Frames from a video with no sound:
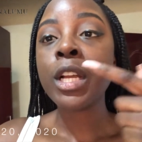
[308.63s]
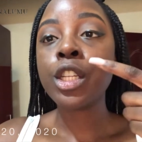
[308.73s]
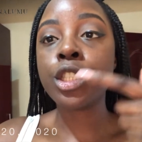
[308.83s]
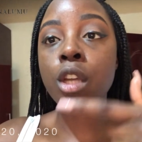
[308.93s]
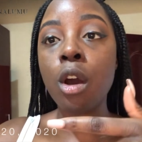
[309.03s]

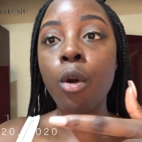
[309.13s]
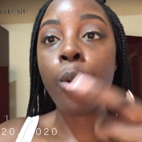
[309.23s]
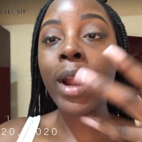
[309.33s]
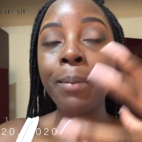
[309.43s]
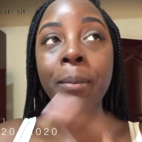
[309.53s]
So
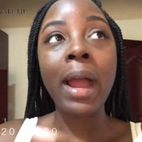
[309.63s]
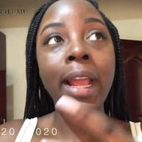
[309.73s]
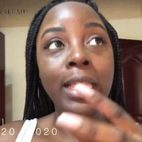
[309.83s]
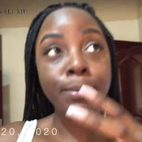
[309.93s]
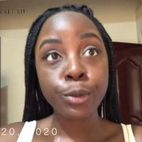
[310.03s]
when
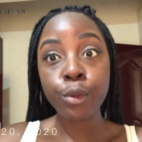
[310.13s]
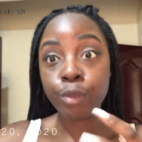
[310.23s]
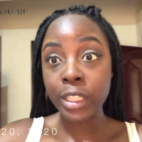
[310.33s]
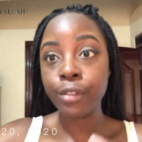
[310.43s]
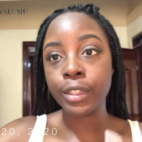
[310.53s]
my lips were
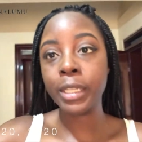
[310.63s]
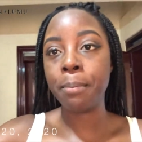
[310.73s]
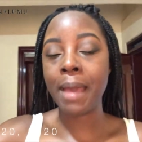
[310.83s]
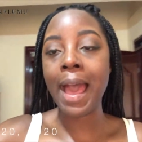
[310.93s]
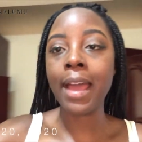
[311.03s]
really, really
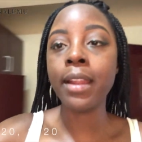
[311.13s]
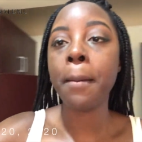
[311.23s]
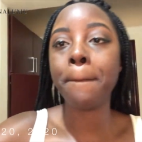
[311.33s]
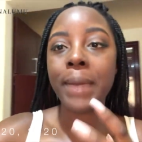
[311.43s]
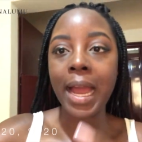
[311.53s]
bad
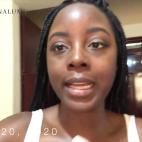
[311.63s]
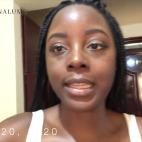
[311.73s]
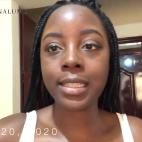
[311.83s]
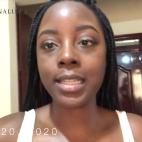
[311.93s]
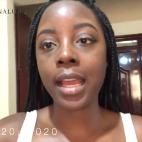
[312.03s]
back
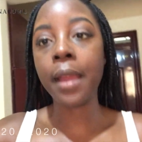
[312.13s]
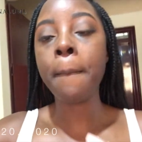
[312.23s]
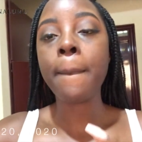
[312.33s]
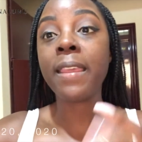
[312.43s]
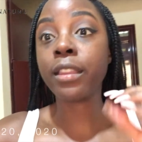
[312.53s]
in the
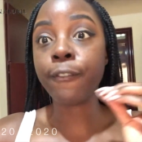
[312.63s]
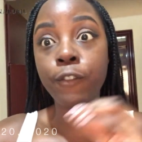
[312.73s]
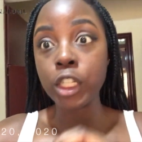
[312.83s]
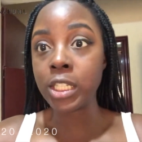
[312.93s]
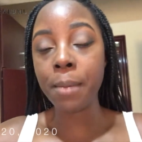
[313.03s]
day, like the
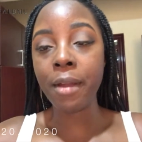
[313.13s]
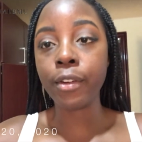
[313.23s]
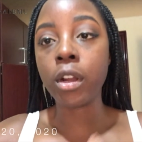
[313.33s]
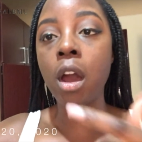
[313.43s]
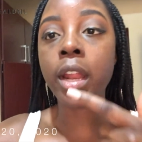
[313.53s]
first time I
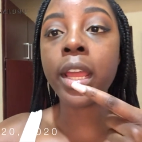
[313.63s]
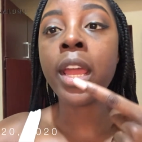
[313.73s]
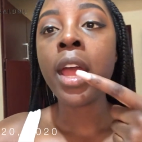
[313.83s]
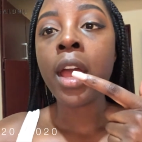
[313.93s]
ever got it,